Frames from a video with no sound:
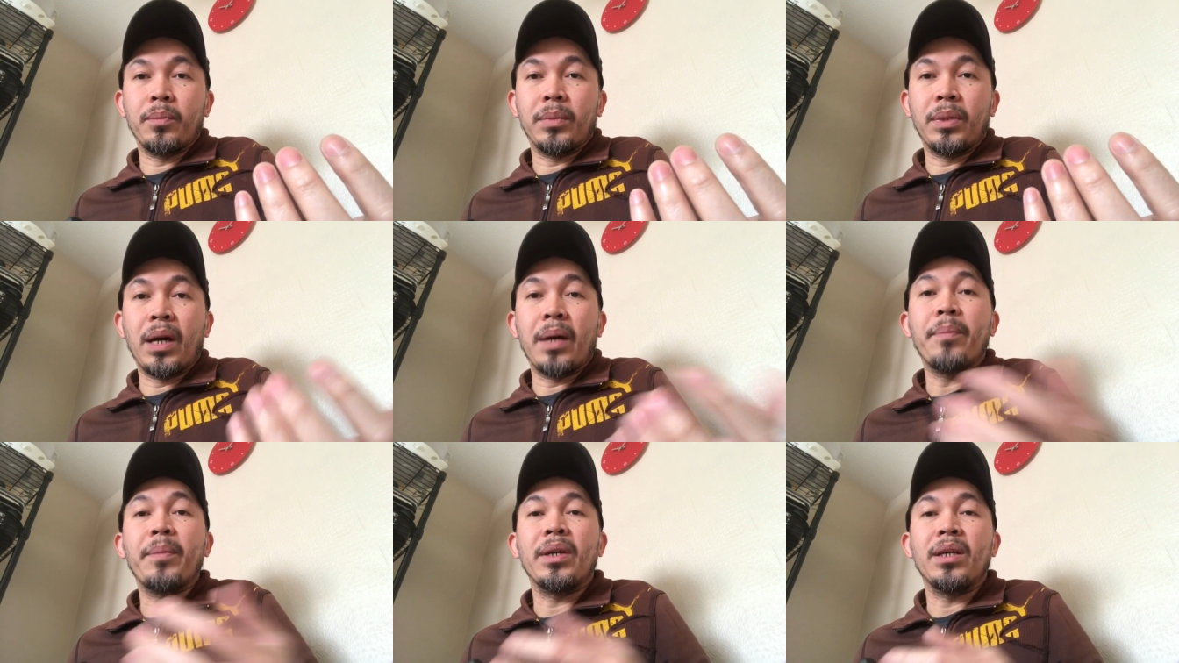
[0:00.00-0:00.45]

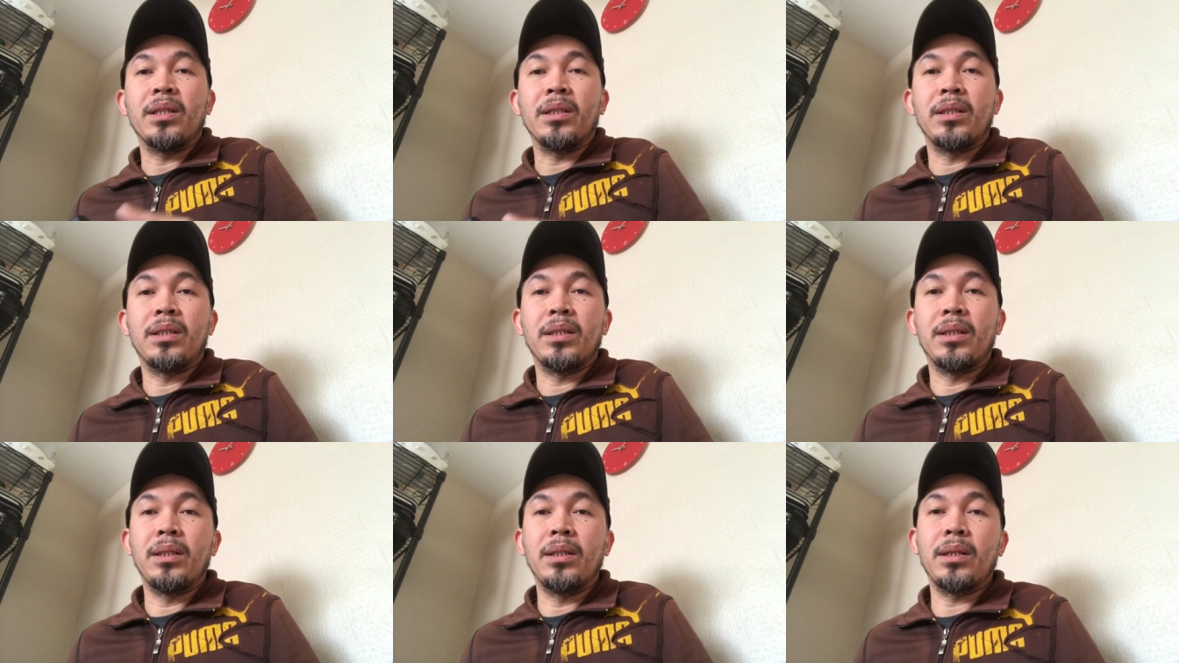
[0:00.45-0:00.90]

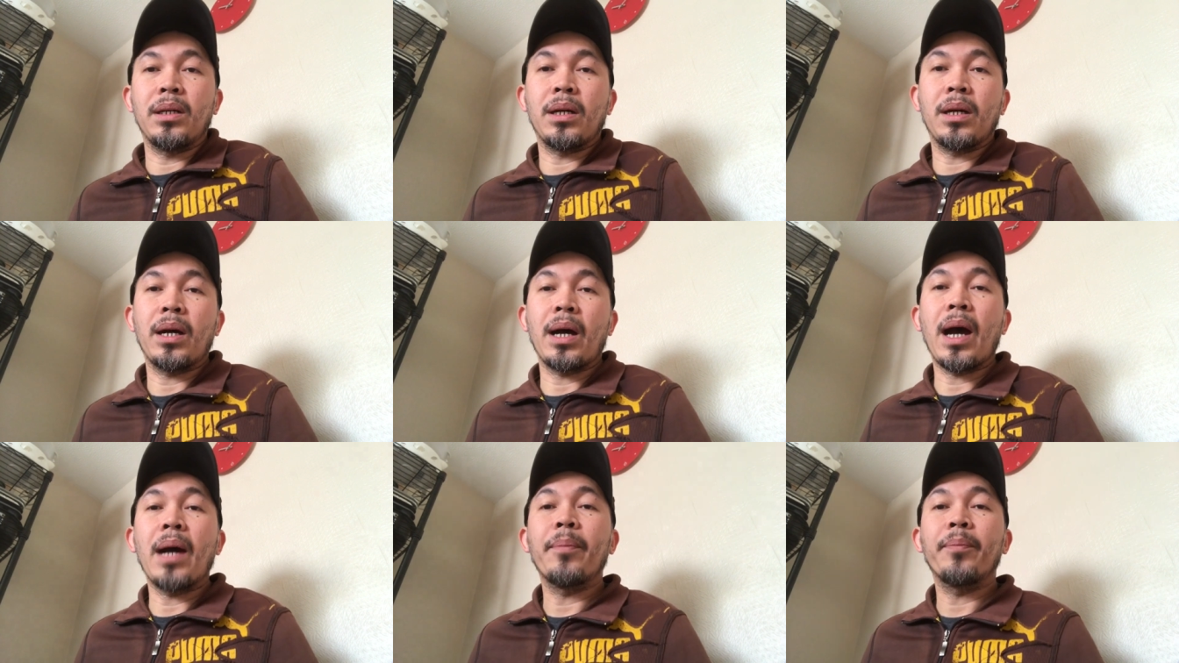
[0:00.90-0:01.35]
damaged
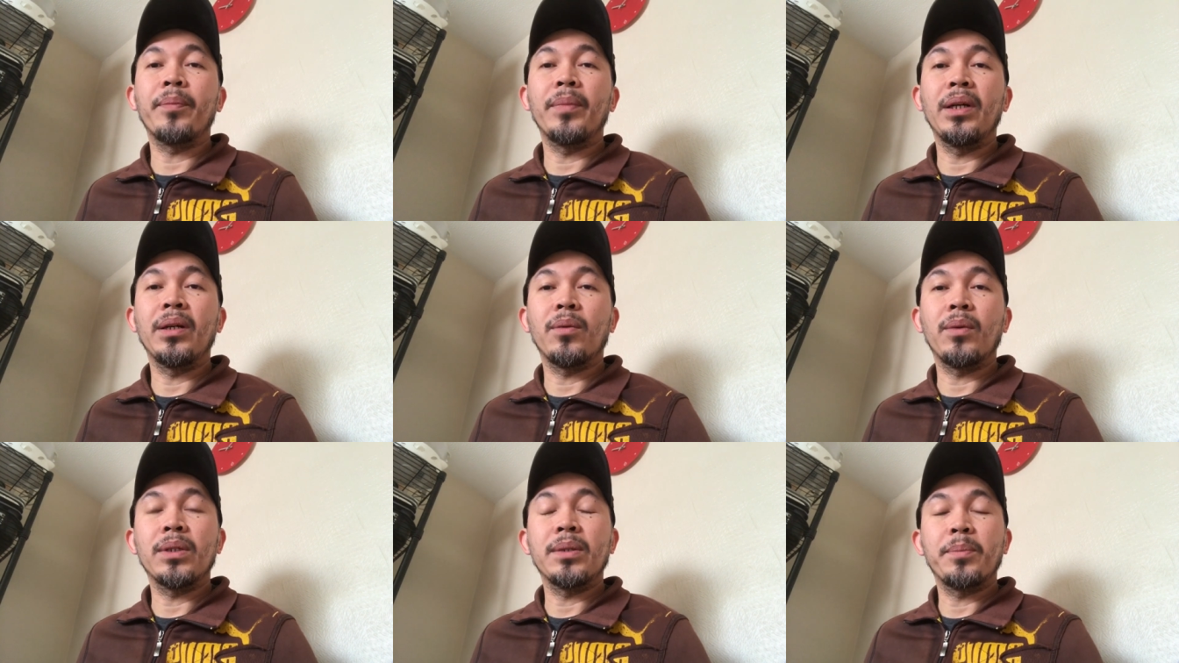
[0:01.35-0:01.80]
the amp
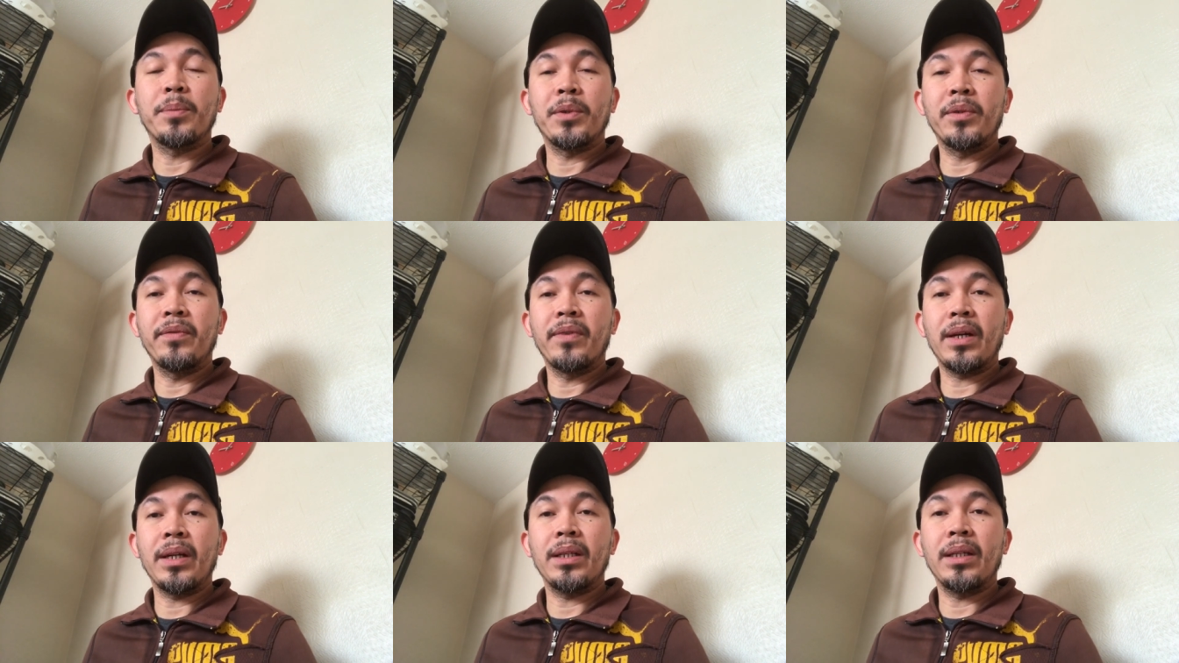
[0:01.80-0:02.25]
that was
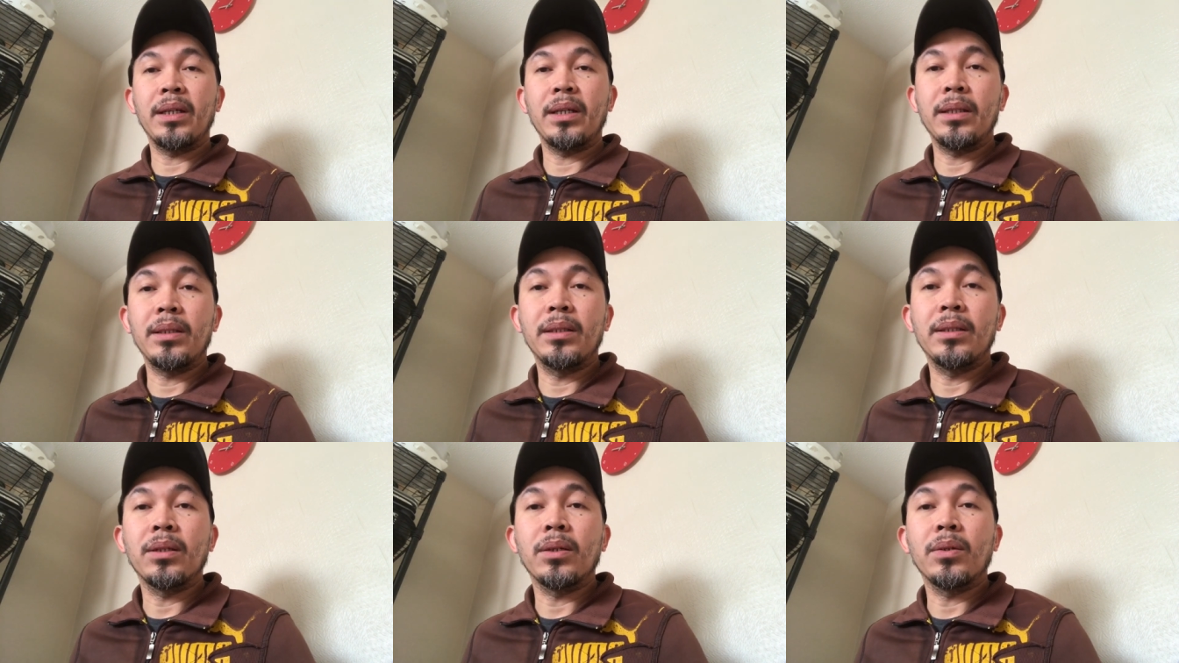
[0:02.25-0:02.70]

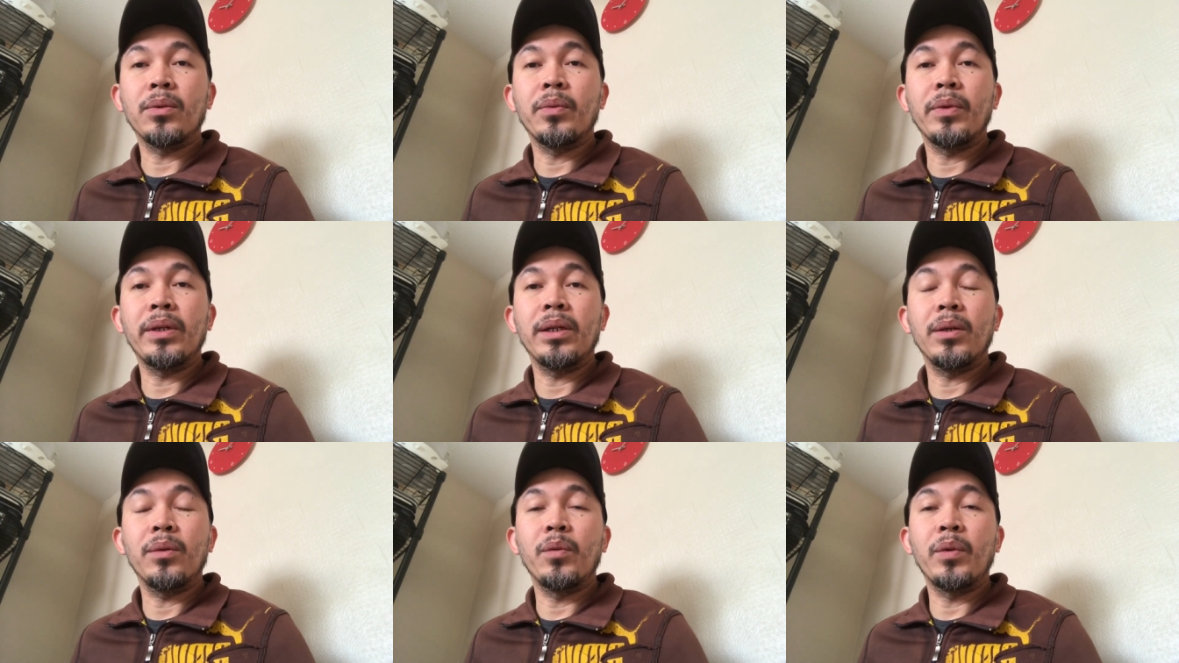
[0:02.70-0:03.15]
provided. So
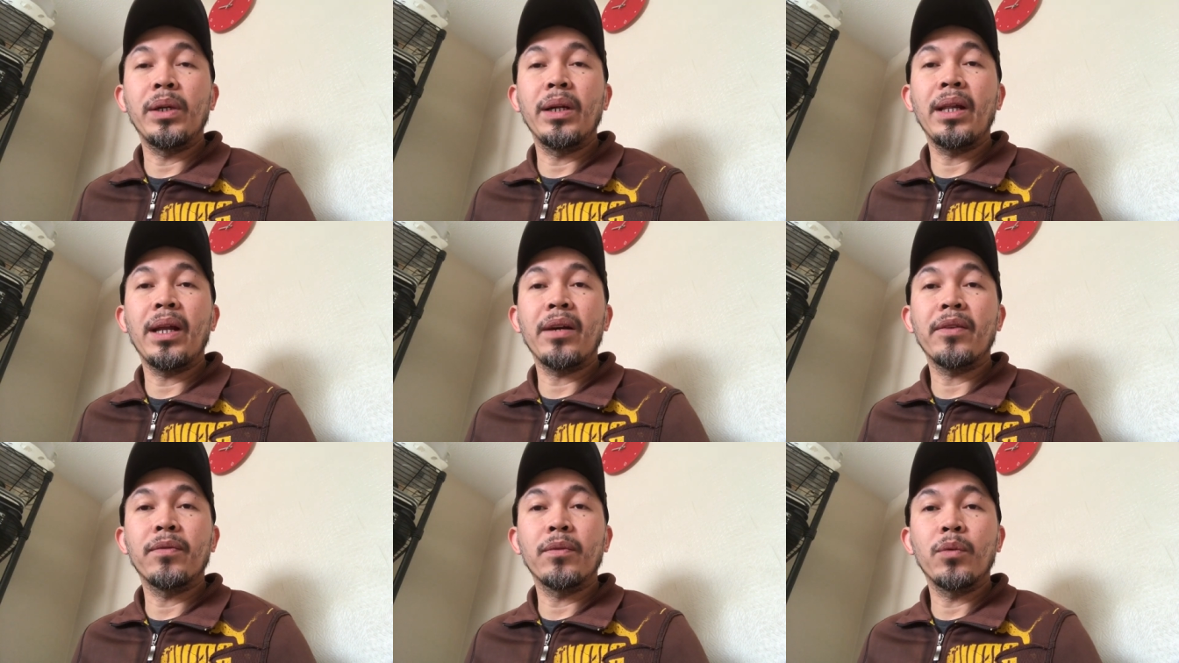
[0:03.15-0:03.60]
we're, we're
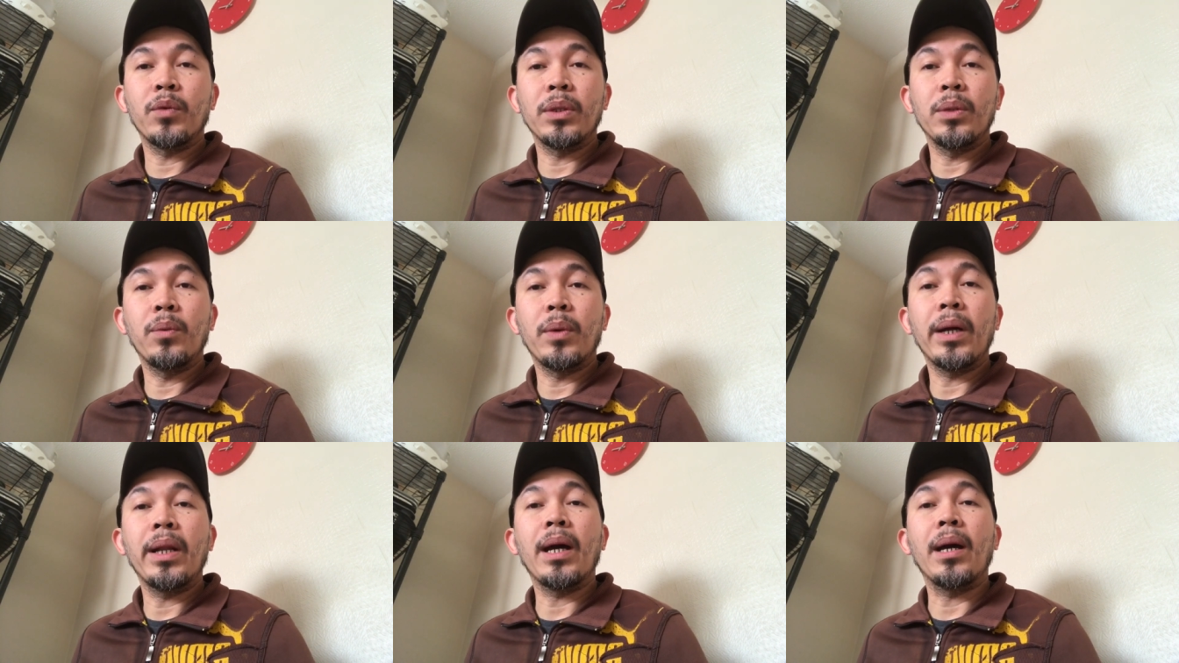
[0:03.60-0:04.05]
left
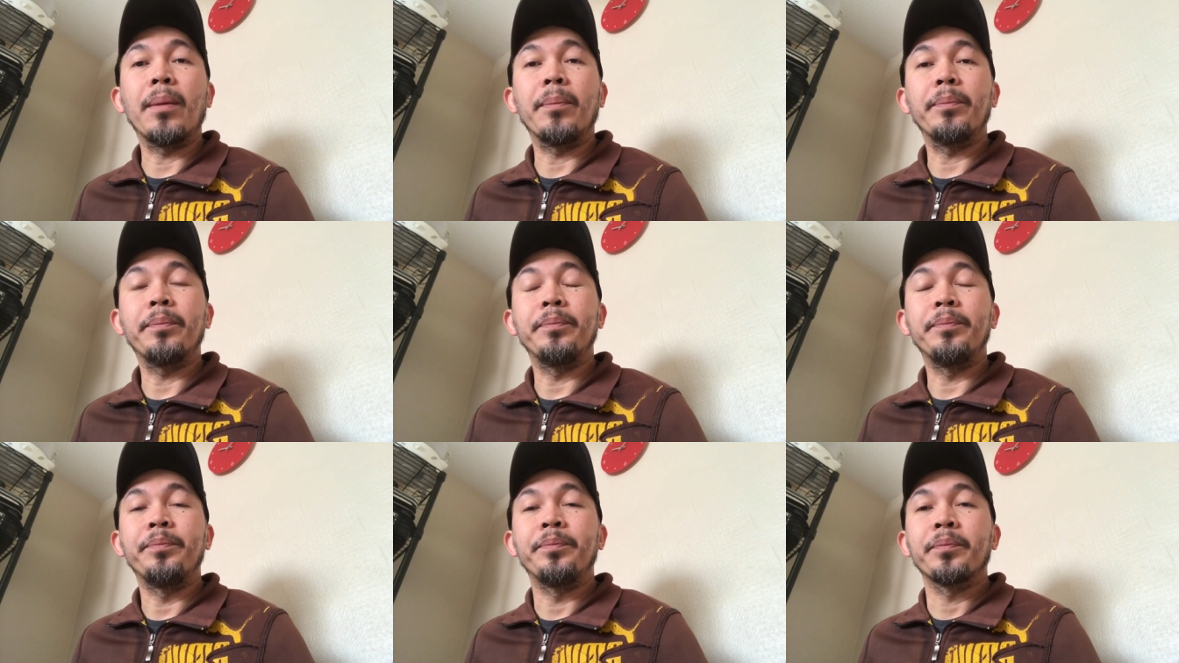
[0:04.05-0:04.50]
with one amp.